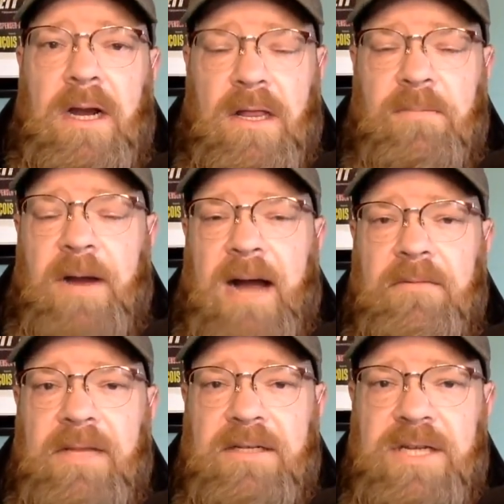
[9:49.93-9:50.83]
Another
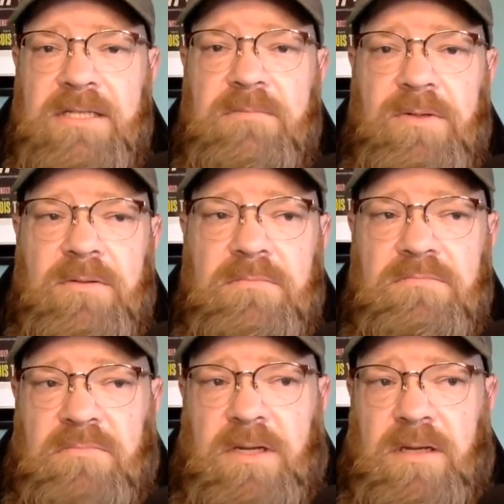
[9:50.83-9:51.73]
problem that Chesa
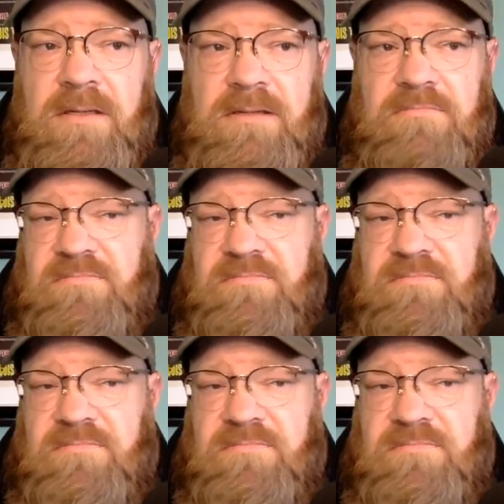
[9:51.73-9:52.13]
Boudin